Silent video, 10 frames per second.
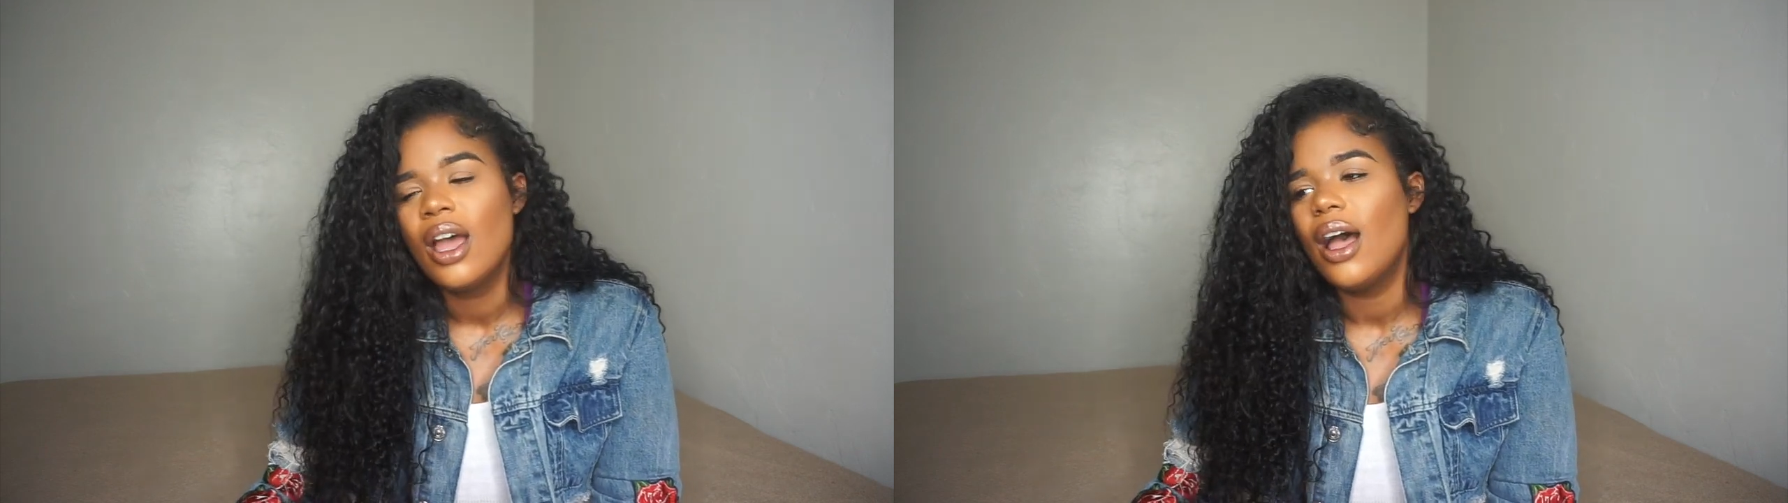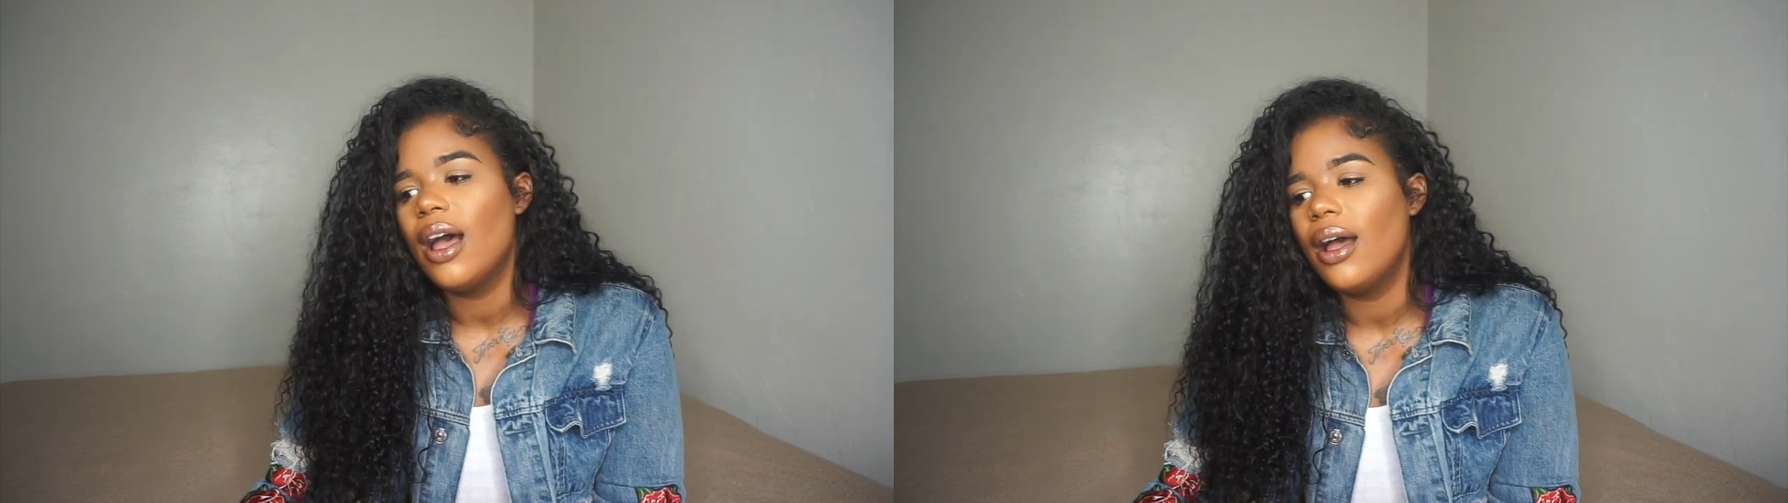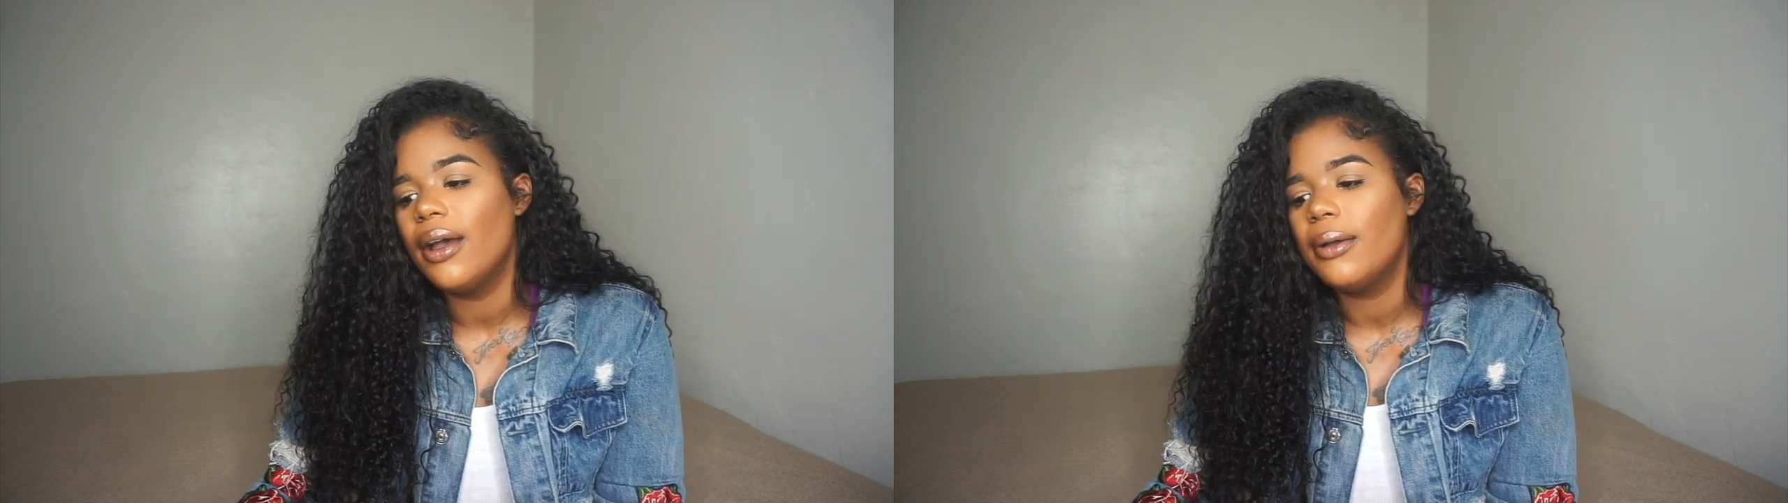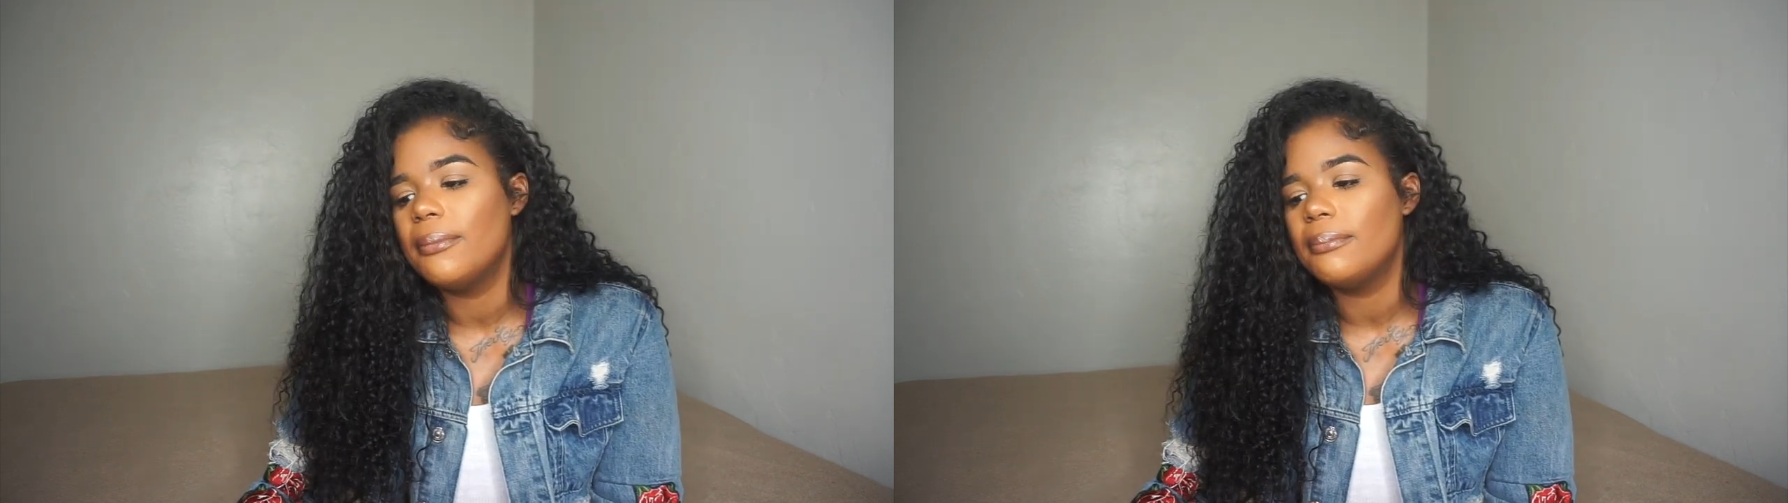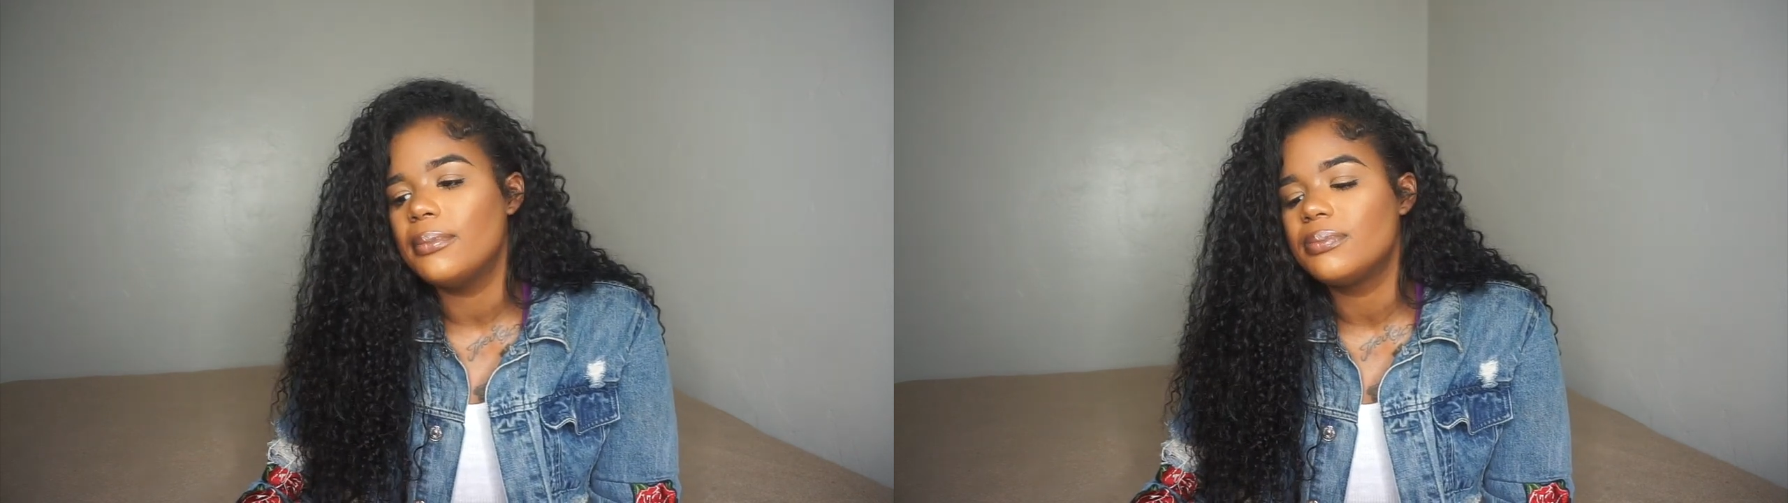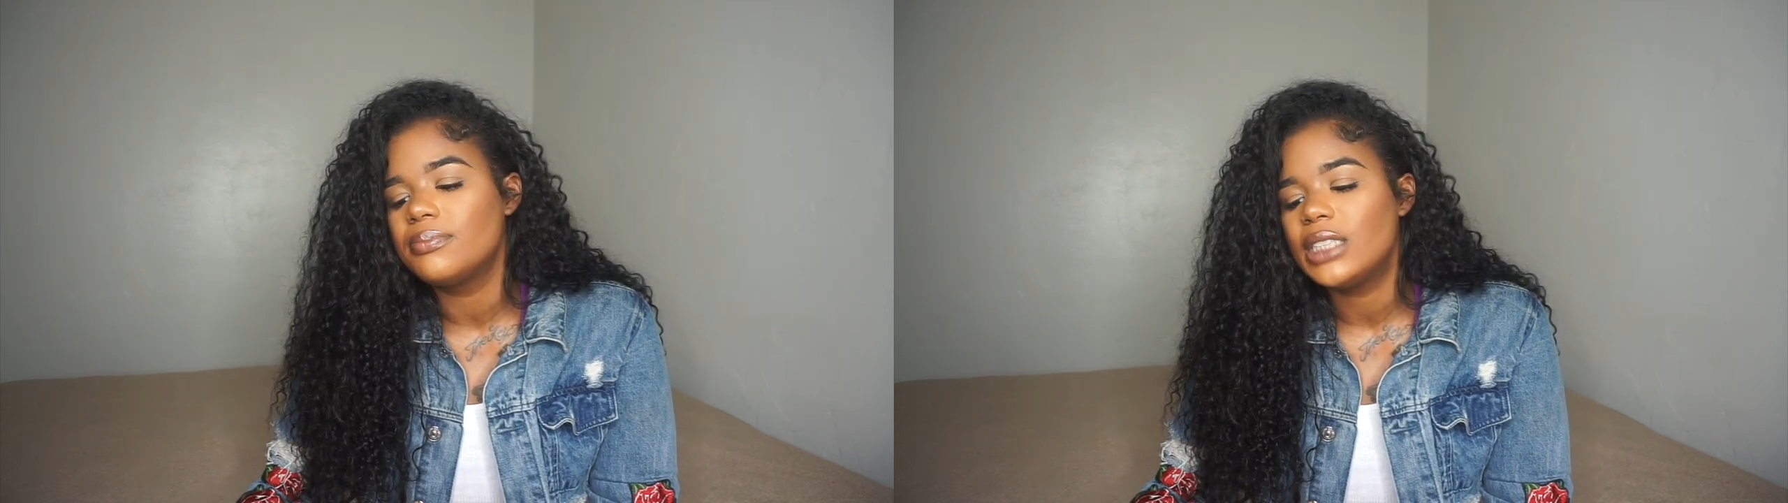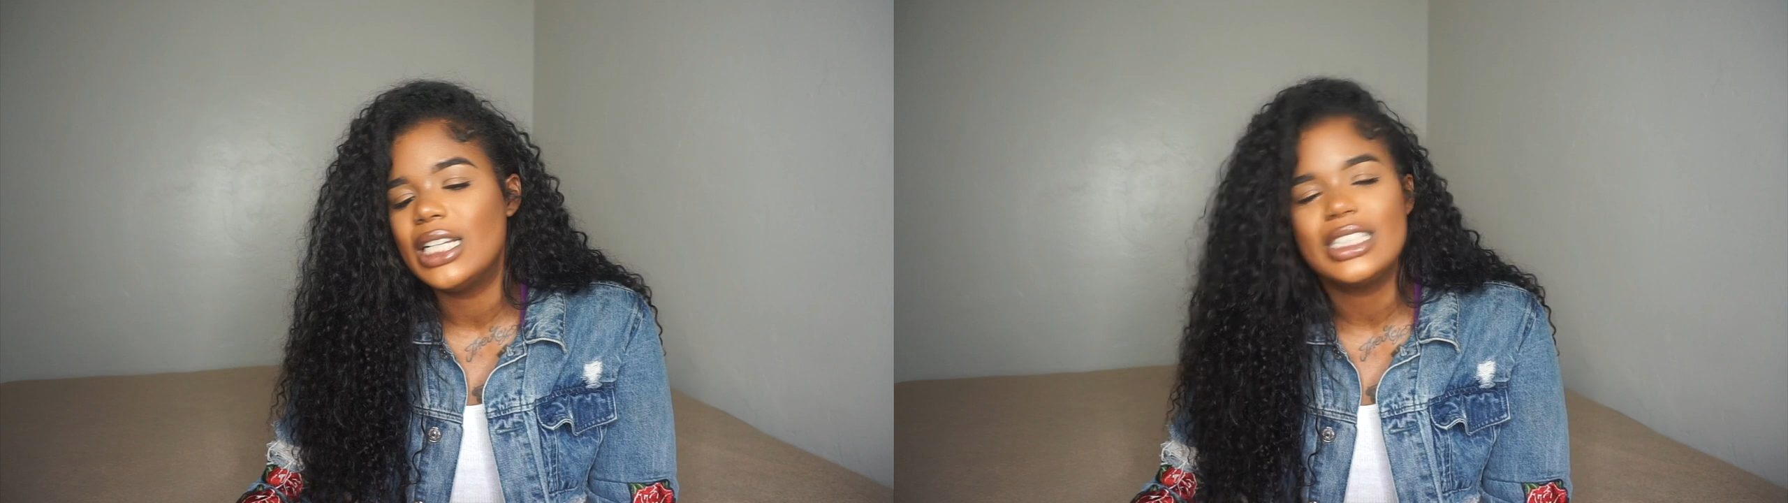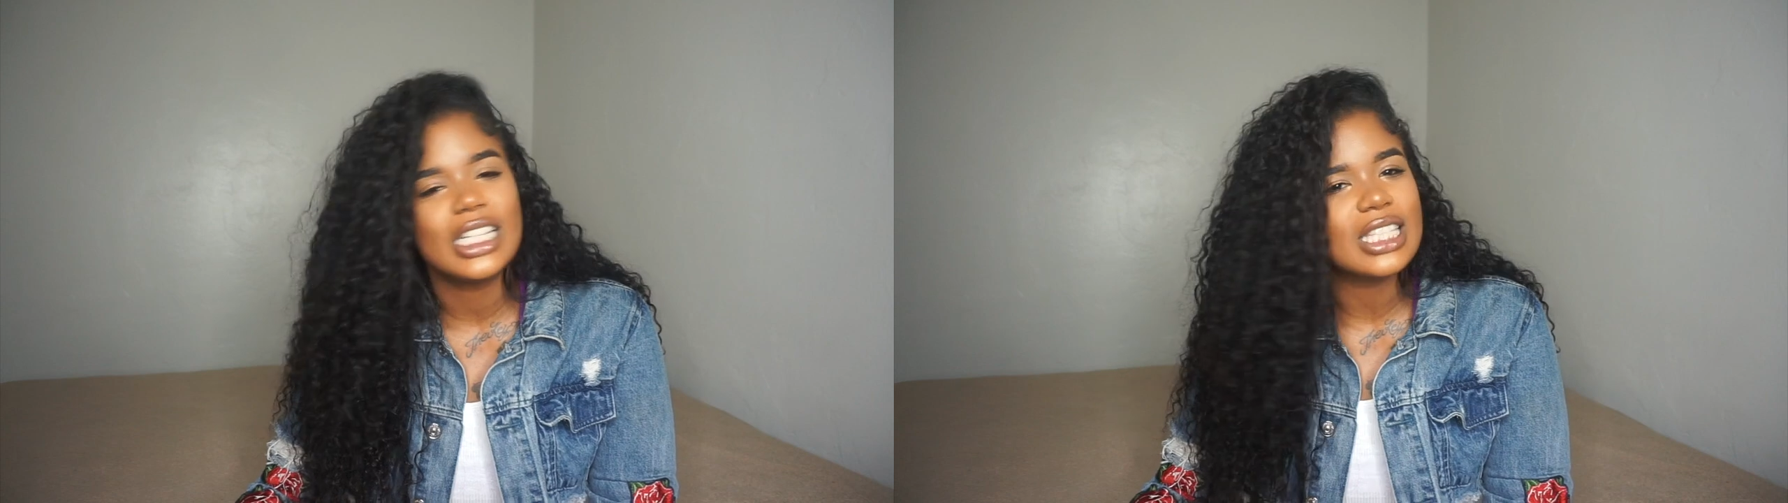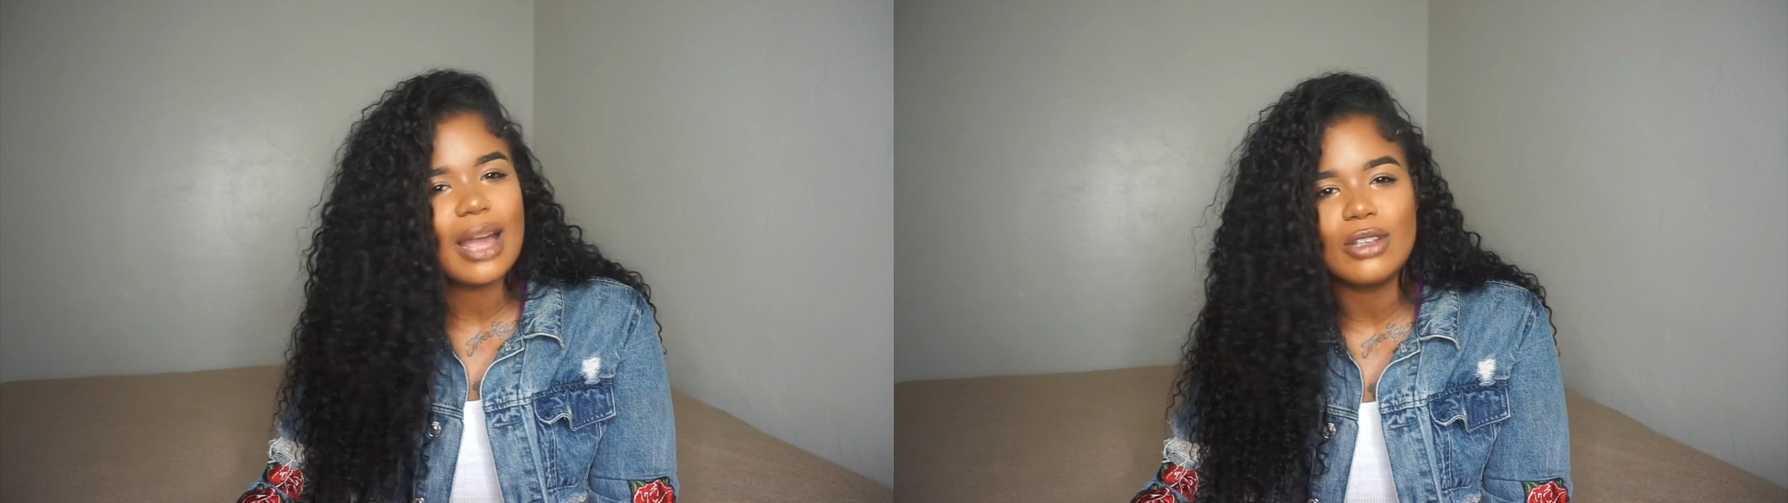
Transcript: um just I